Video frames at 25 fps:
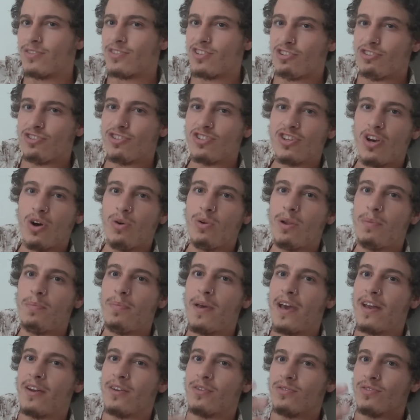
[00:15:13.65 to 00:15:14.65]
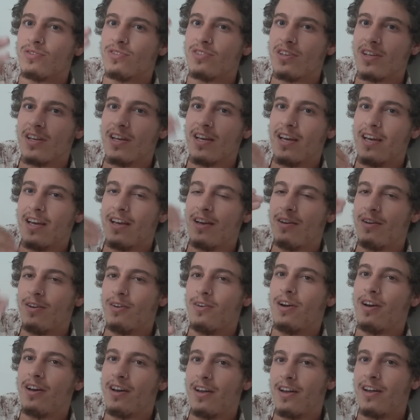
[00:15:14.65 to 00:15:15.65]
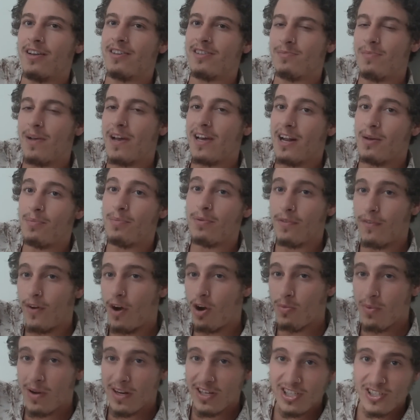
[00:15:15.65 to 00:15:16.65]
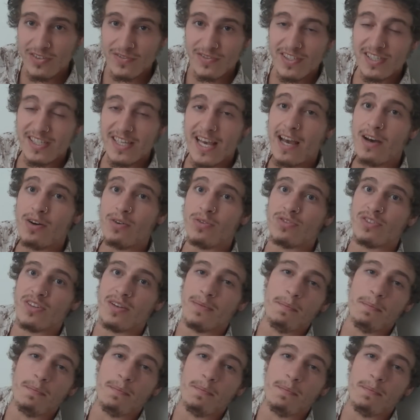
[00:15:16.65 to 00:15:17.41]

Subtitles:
So solar panels is made up of a whole bunch of cells,